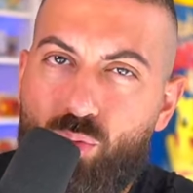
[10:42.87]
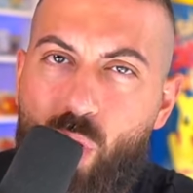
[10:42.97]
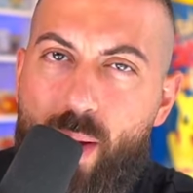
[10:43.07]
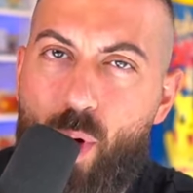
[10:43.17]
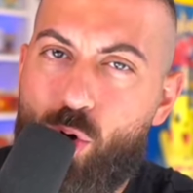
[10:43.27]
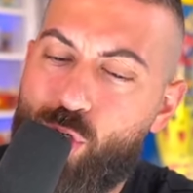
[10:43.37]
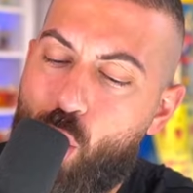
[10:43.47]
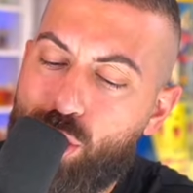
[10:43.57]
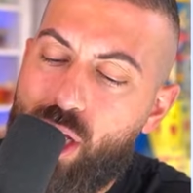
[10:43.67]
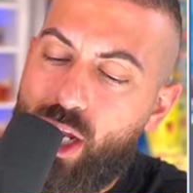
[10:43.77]
Rainbow
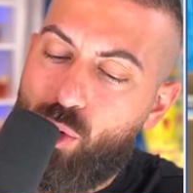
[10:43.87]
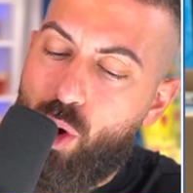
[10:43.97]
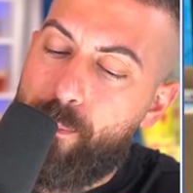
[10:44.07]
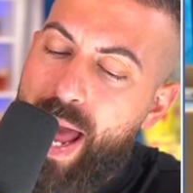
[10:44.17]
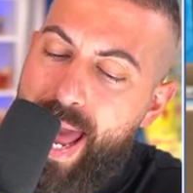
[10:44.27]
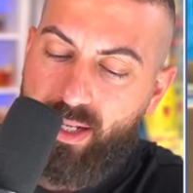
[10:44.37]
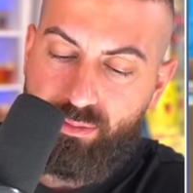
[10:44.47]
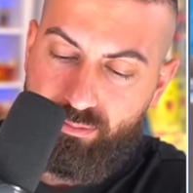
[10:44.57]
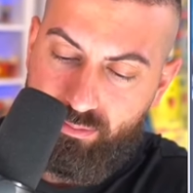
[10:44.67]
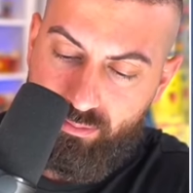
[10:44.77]
Charizard out of one pack.
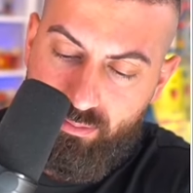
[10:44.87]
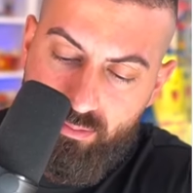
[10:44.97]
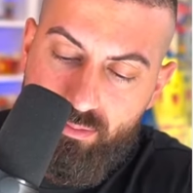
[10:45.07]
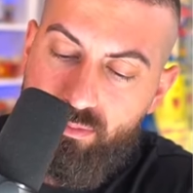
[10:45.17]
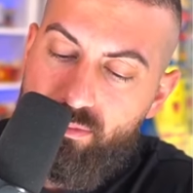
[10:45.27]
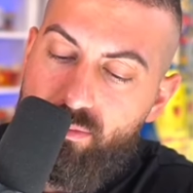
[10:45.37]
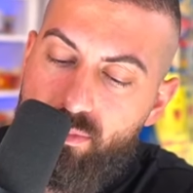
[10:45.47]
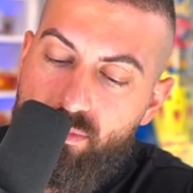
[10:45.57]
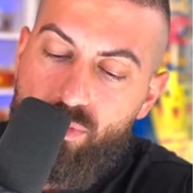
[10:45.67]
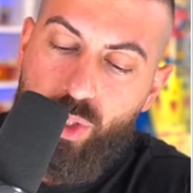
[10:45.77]

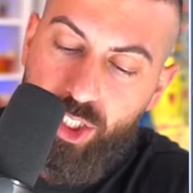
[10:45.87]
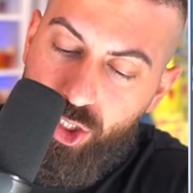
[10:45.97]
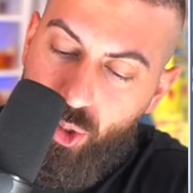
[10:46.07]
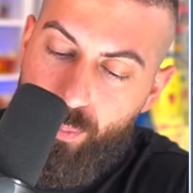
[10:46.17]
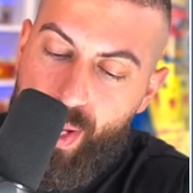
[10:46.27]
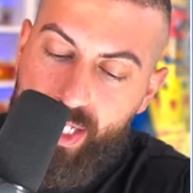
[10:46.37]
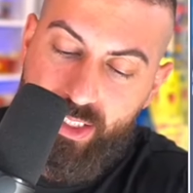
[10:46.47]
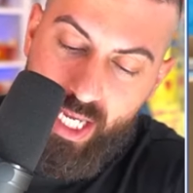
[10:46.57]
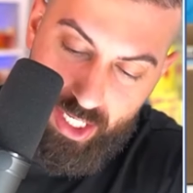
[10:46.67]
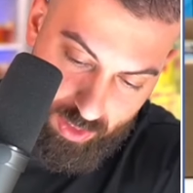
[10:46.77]
We can do it.
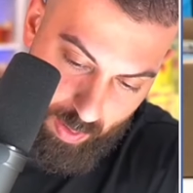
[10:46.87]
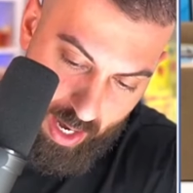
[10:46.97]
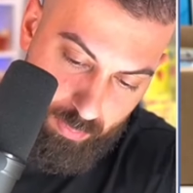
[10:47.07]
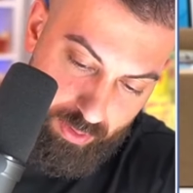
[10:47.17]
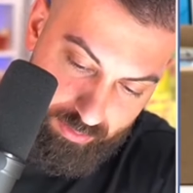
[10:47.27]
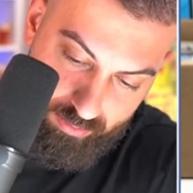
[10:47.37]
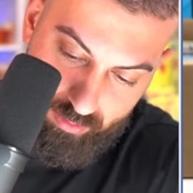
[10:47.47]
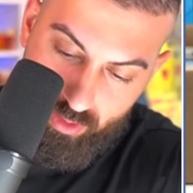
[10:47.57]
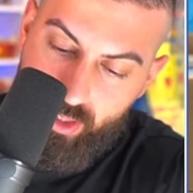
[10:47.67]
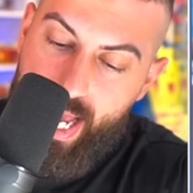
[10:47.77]
Pansage, Pamper,
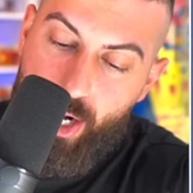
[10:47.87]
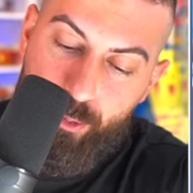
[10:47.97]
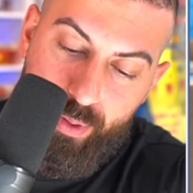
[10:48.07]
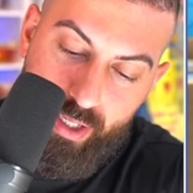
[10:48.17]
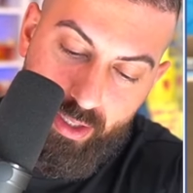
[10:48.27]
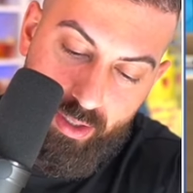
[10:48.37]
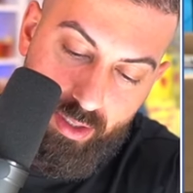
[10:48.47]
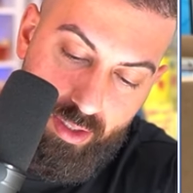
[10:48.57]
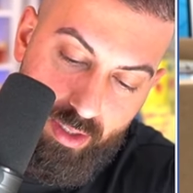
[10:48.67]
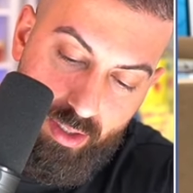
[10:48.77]
Caterpie.
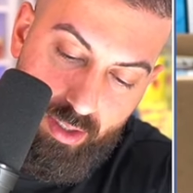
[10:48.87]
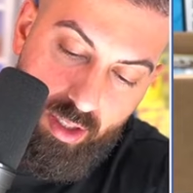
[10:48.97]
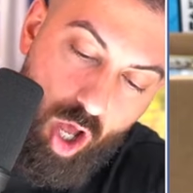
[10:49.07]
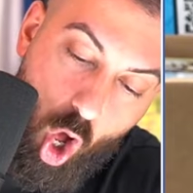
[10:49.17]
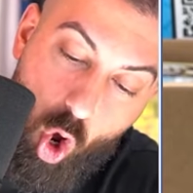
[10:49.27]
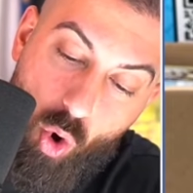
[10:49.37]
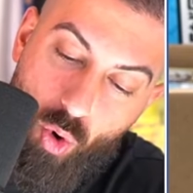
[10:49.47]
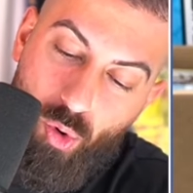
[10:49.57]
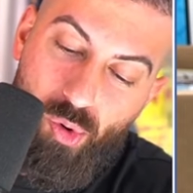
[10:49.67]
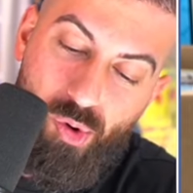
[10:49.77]

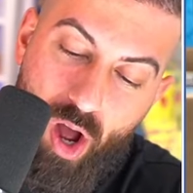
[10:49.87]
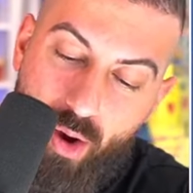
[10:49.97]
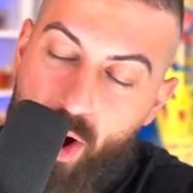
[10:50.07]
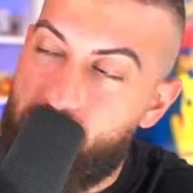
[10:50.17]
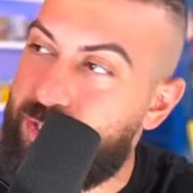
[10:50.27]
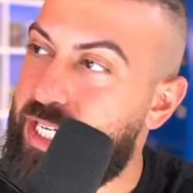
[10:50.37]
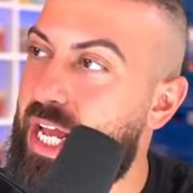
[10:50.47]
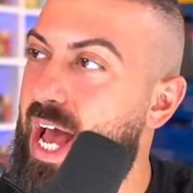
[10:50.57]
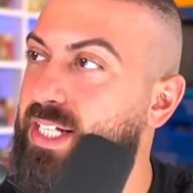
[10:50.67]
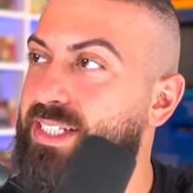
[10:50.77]
Oh, Ho-Oh G
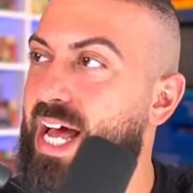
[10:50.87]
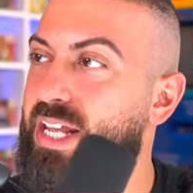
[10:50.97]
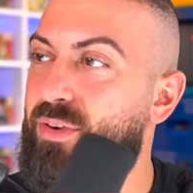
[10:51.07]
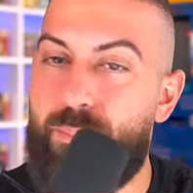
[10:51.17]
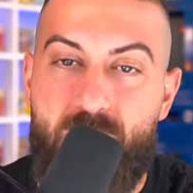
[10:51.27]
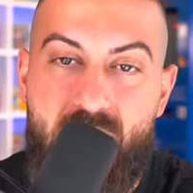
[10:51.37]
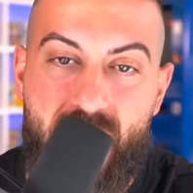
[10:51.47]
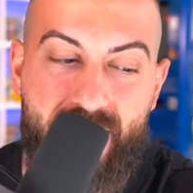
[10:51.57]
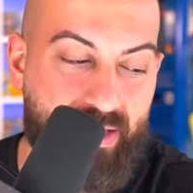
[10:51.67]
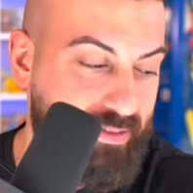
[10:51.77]
X, not even
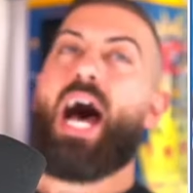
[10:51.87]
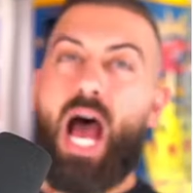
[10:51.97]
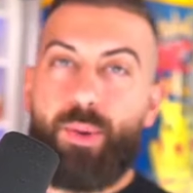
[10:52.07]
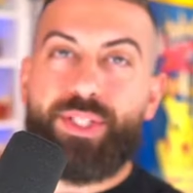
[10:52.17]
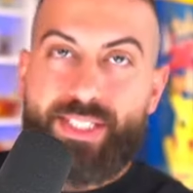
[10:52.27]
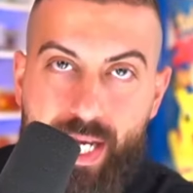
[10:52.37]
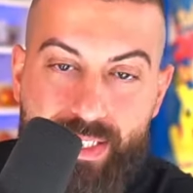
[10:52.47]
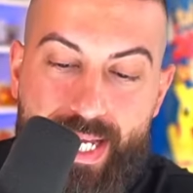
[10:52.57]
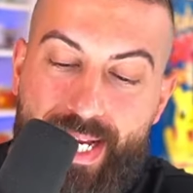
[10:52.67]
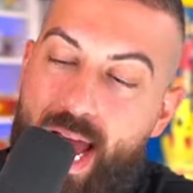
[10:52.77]
bad. I will
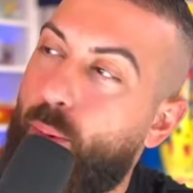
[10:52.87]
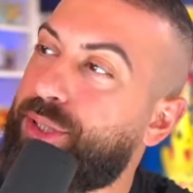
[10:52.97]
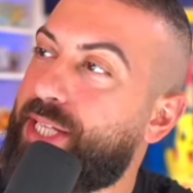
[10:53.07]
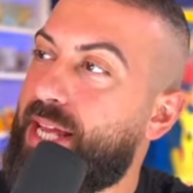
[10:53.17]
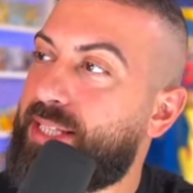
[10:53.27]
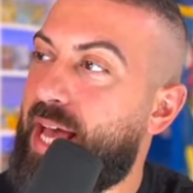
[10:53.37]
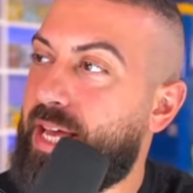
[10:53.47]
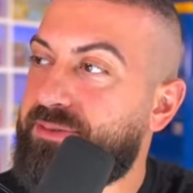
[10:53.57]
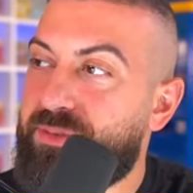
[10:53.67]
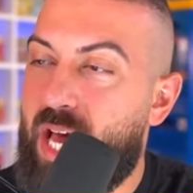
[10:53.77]
take that. I will take
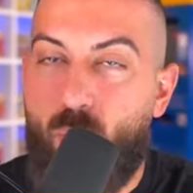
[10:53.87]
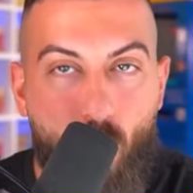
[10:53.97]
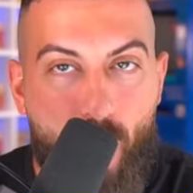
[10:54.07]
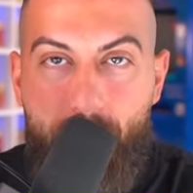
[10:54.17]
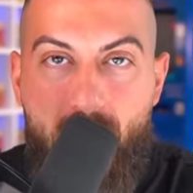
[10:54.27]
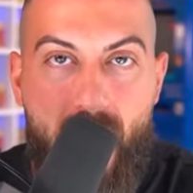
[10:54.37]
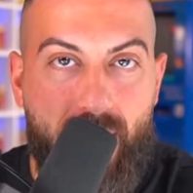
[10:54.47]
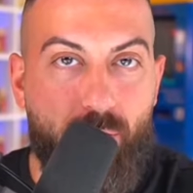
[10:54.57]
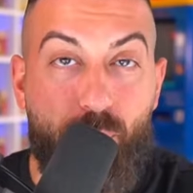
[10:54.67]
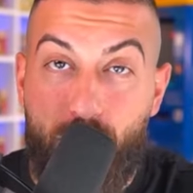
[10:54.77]
that. Out of one
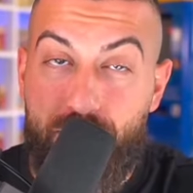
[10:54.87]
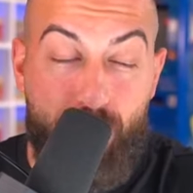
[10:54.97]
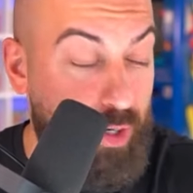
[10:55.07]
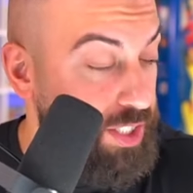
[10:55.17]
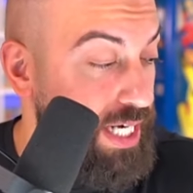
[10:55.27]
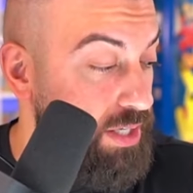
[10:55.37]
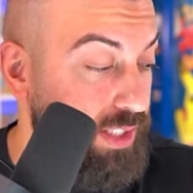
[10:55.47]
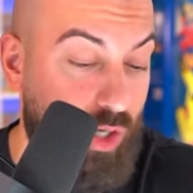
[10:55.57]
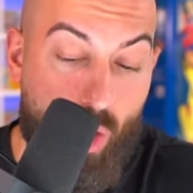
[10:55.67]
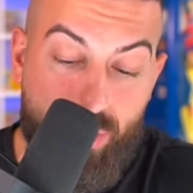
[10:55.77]
pack of Burning Burning Shadows
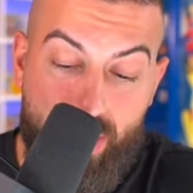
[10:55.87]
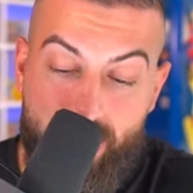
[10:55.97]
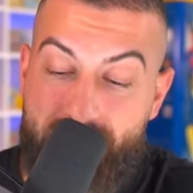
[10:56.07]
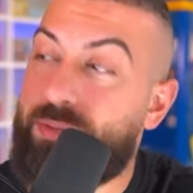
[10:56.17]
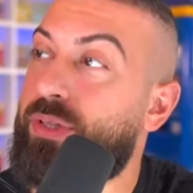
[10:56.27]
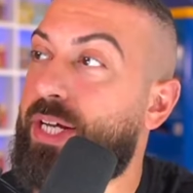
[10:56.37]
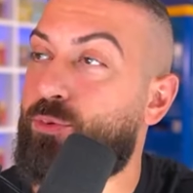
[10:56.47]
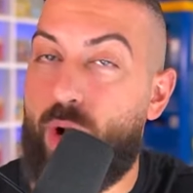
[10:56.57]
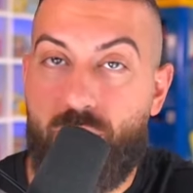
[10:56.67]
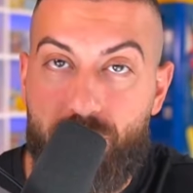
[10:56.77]
is hard to even get
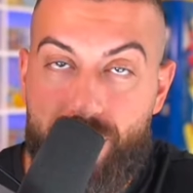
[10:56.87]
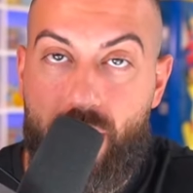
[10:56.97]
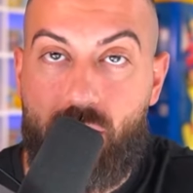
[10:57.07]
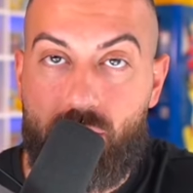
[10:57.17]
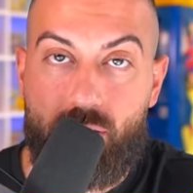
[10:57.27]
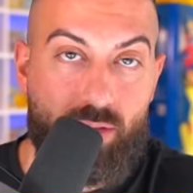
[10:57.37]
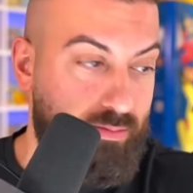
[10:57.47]
regular G Xs.